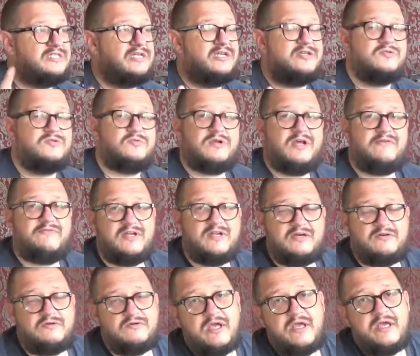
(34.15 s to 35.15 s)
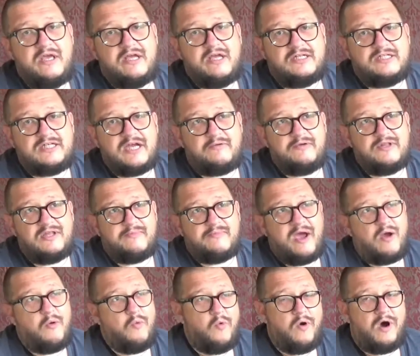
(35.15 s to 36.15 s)
and I just want to have a little chat with you
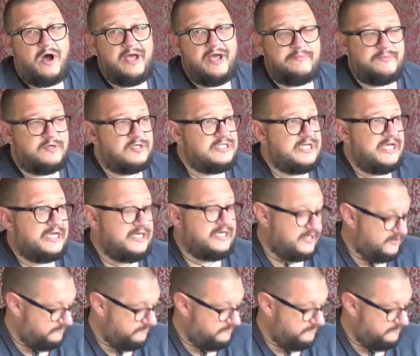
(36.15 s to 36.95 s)
about why I'm not taking it.